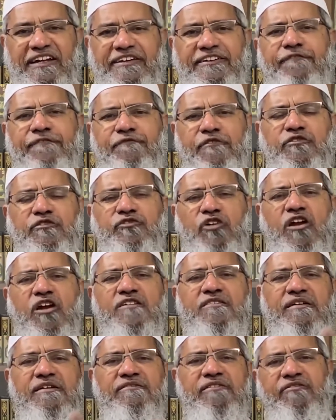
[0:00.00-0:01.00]
Different scholars
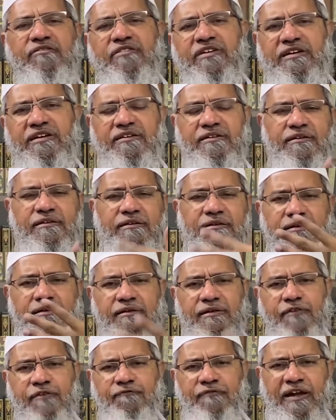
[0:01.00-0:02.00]
have given
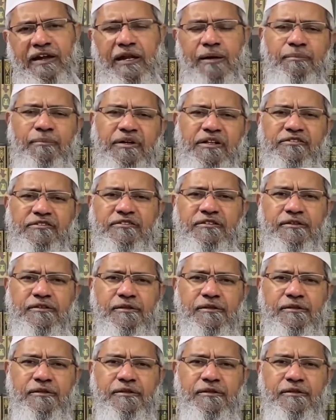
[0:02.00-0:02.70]
different numbers.